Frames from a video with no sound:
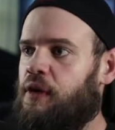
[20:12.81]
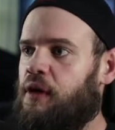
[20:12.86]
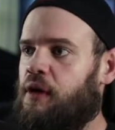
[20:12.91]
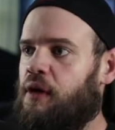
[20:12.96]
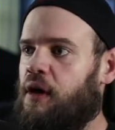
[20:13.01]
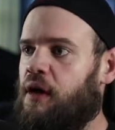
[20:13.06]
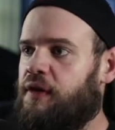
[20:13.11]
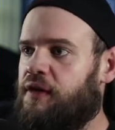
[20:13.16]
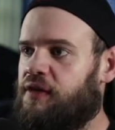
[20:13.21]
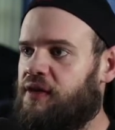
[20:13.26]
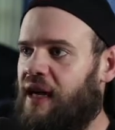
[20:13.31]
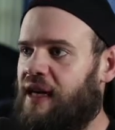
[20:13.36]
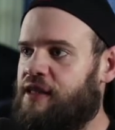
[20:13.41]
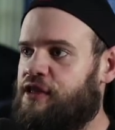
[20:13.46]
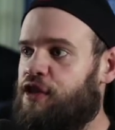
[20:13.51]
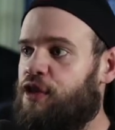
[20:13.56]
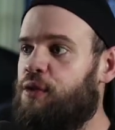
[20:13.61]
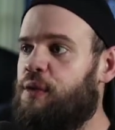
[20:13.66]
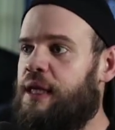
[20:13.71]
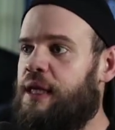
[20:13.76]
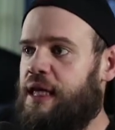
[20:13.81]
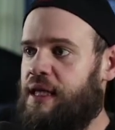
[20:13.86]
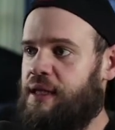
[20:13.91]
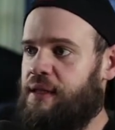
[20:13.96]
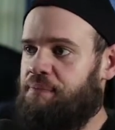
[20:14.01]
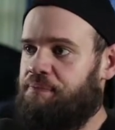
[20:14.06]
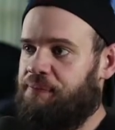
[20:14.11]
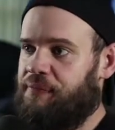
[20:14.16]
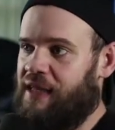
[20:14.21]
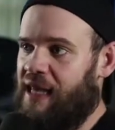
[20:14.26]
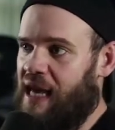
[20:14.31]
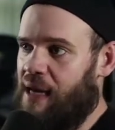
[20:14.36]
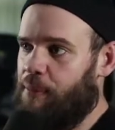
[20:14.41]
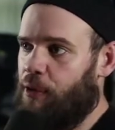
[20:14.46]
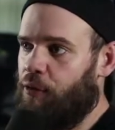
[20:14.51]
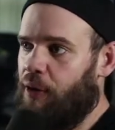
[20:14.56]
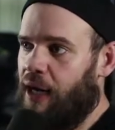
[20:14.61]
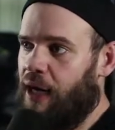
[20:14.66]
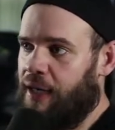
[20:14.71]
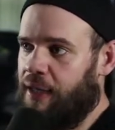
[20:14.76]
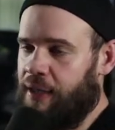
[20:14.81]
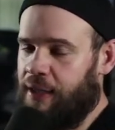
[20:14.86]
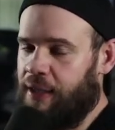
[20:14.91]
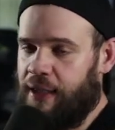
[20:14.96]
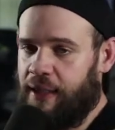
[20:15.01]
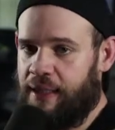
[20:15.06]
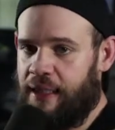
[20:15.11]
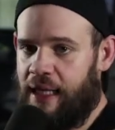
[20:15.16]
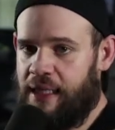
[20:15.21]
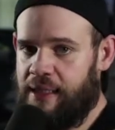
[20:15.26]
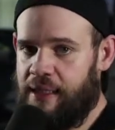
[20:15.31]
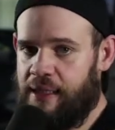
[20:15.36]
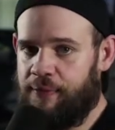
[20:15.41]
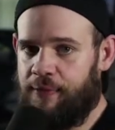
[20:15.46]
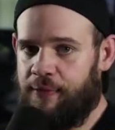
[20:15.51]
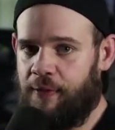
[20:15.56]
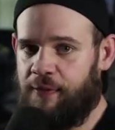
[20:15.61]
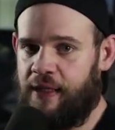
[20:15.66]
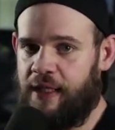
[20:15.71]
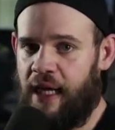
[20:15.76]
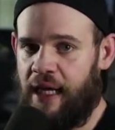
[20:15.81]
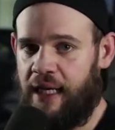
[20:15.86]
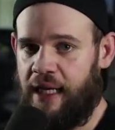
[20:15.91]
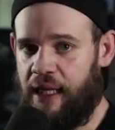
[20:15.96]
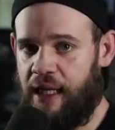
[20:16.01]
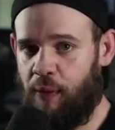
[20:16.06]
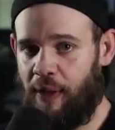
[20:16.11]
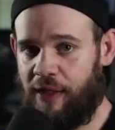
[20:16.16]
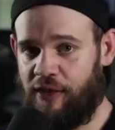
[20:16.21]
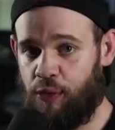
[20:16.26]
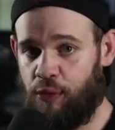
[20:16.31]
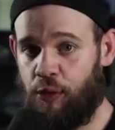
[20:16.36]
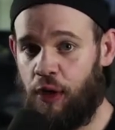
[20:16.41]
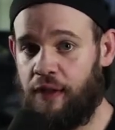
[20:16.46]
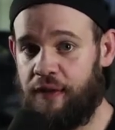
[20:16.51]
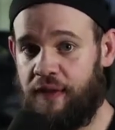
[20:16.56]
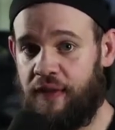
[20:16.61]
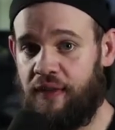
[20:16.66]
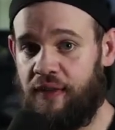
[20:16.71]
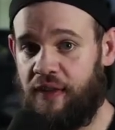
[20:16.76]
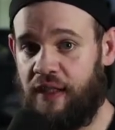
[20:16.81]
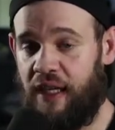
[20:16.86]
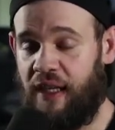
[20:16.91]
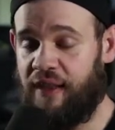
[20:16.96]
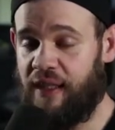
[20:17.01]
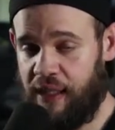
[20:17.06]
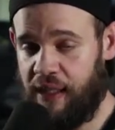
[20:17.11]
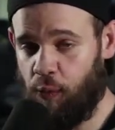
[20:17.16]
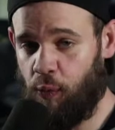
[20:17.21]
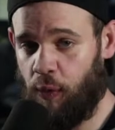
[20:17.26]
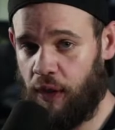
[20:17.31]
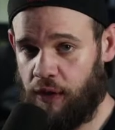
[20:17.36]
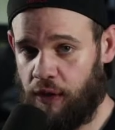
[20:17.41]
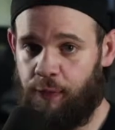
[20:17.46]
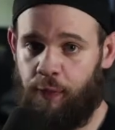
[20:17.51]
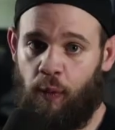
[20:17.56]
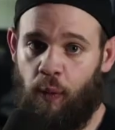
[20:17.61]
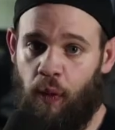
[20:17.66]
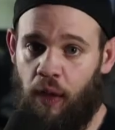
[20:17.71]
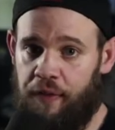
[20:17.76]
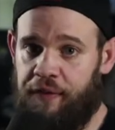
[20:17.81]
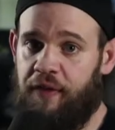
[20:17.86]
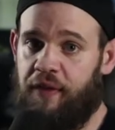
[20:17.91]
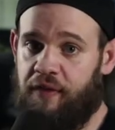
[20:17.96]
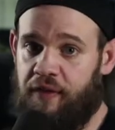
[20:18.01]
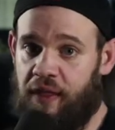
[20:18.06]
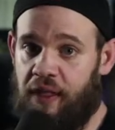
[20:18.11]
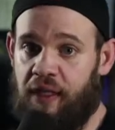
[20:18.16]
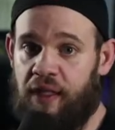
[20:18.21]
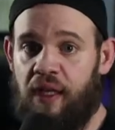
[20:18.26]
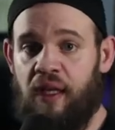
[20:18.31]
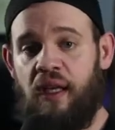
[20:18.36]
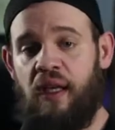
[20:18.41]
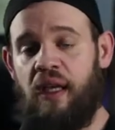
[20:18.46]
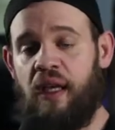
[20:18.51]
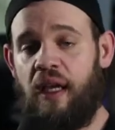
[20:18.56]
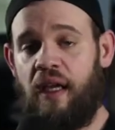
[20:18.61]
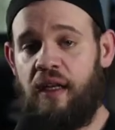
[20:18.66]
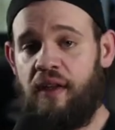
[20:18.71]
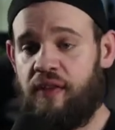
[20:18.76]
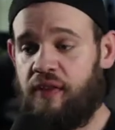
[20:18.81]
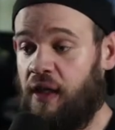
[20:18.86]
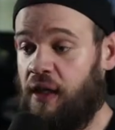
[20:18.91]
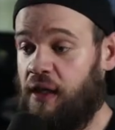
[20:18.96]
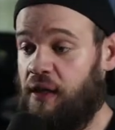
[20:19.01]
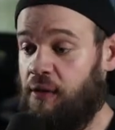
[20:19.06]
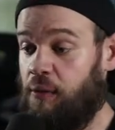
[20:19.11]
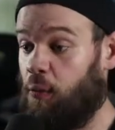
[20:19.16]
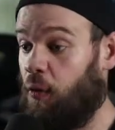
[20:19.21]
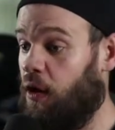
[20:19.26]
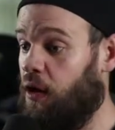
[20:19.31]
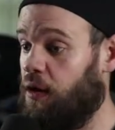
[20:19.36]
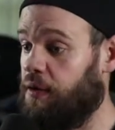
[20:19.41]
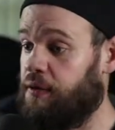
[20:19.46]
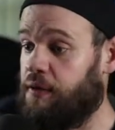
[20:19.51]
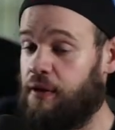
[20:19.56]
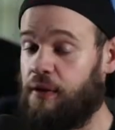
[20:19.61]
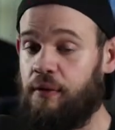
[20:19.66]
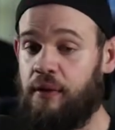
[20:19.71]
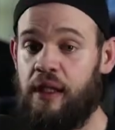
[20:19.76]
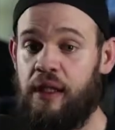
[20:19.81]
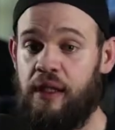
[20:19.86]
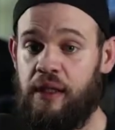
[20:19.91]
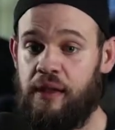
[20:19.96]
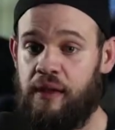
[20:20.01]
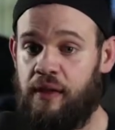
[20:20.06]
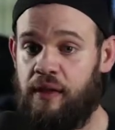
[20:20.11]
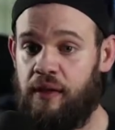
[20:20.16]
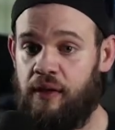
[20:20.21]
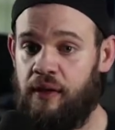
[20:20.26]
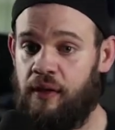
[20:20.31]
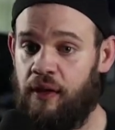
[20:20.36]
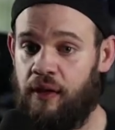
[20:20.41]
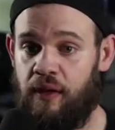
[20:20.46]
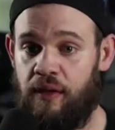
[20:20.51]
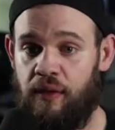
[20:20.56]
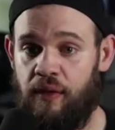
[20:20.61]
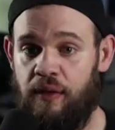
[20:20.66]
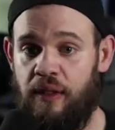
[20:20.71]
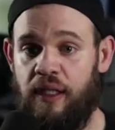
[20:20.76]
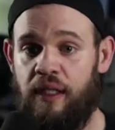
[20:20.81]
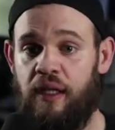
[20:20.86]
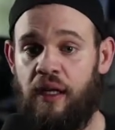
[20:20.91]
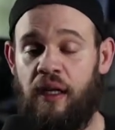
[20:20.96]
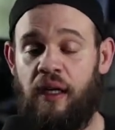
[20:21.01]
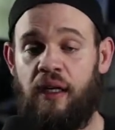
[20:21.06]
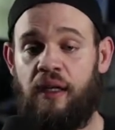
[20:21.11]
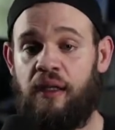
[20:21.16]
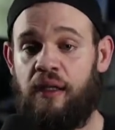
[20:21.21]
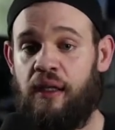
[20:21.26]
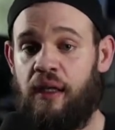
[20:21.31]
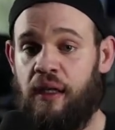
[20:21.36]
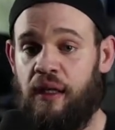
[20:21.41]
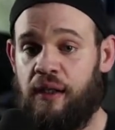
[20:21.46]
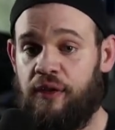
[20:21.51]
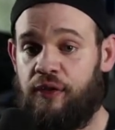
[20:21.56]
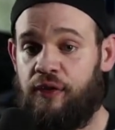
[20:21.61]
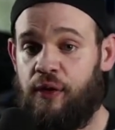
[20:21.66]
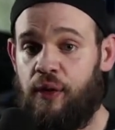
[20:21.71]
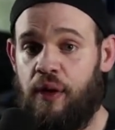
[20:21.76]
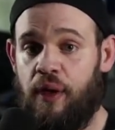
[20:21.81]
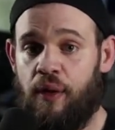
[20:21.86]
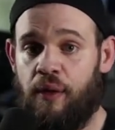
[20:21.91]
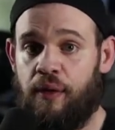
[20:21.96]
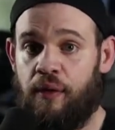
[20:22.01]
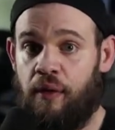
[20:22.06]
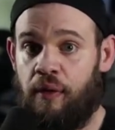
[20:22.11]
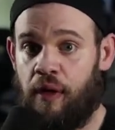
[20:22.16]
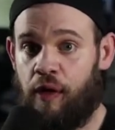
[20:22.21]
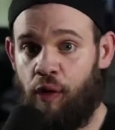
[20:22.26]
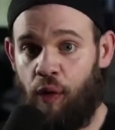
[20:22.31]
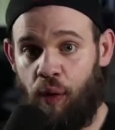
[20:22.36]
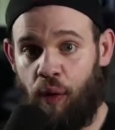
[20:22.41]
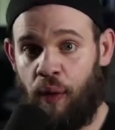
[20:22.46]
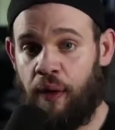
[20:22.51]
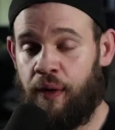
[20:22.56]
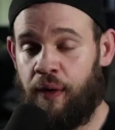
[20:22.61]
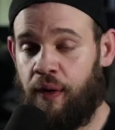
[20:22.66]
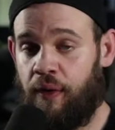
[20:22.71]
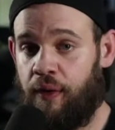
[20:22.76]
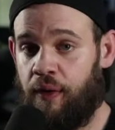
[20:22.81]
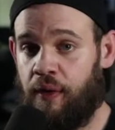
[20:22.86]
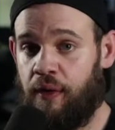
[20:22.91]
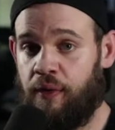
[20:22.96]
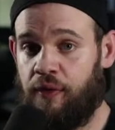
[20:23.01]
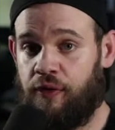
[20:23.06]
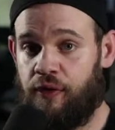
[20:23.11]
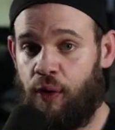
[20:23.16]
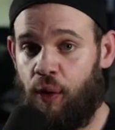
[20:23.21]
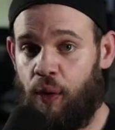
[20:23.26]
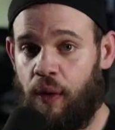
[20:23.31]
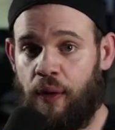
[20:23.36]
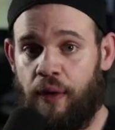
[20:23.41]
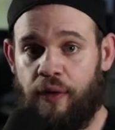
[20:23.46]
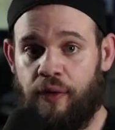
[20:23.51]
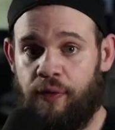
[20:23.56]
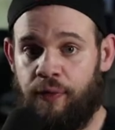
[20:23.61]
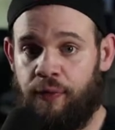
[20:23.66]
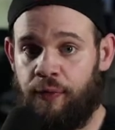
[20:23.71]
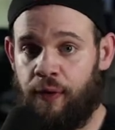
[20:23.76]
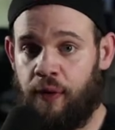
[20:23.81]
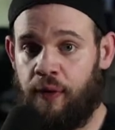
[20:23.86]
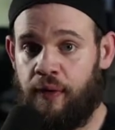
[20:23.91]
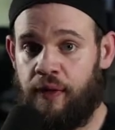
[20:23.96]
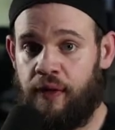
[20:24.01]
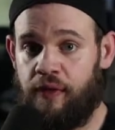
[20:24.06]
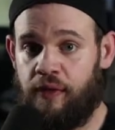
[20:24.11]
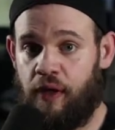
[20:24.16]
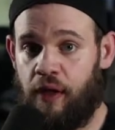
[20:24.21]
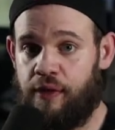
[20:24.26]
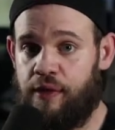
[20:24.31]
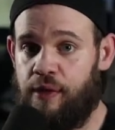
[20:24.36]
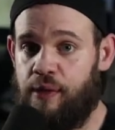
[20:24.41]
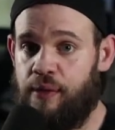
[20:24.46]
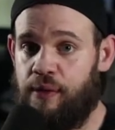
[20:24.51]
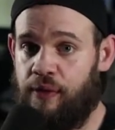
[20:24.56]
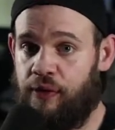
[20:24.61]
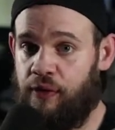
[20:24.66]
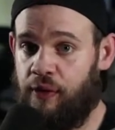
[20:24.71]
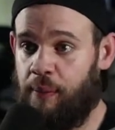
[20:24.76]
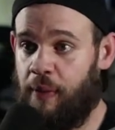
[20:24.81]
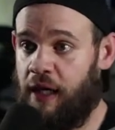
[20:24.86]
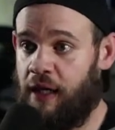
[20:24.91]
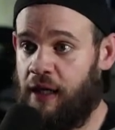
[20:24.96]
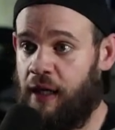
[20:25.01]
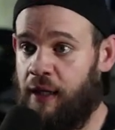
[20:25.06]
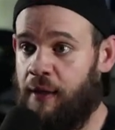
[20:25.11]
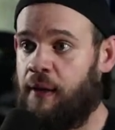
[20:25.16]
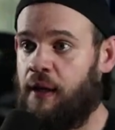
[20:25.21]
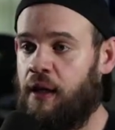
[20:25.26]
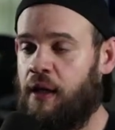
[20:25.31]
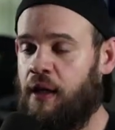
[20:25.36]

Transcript: this guy, Tutti Camerata, in 1958. He went to Walt Disney. I think he worked for Walt Disney. And he said, Walt, you need a studio to record the scores for these cartoons you're making.